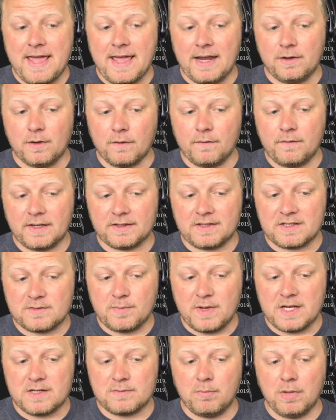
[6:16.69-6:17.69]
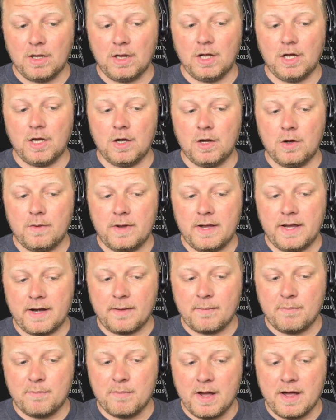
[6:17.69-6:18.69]
and don't forget the space below and
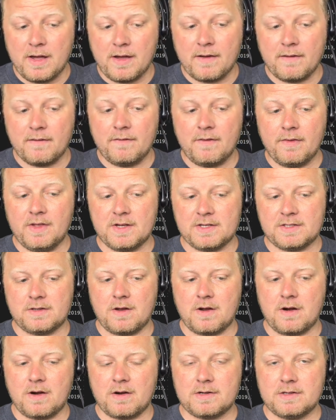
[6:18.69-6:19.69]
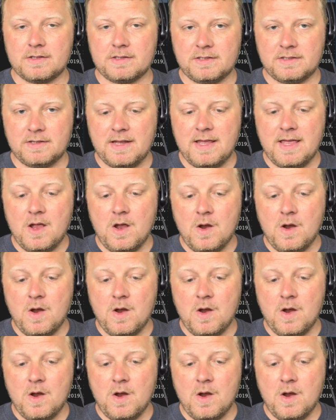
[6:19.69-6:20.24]
above the stars,